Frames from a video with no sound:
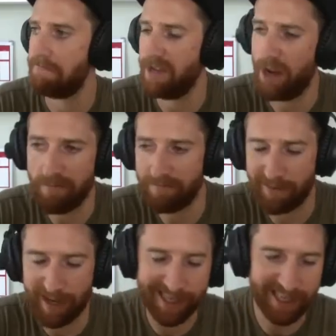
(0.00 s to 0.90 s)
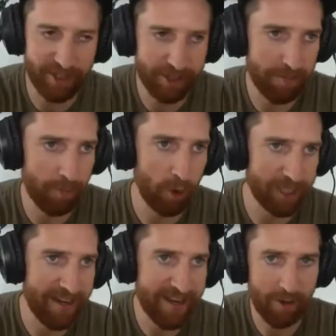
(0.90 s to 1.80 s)
you know, I guess you can do poor
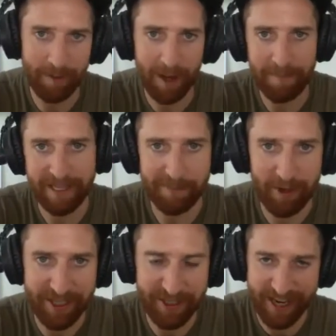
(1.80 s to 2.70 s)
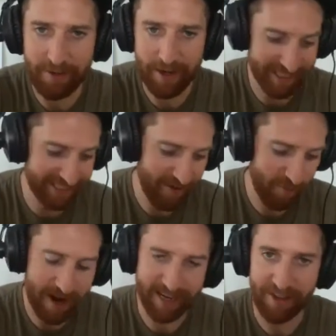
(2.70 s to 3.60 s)
technique on burpees, but it's generally a safe
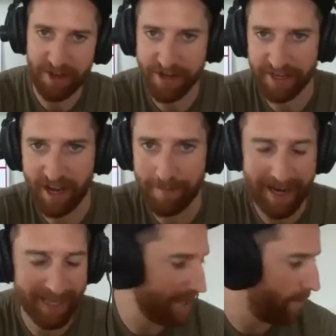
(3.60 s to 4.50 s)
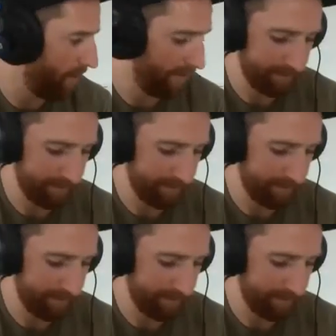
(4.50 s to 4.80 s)
workout that you can kind of max out on.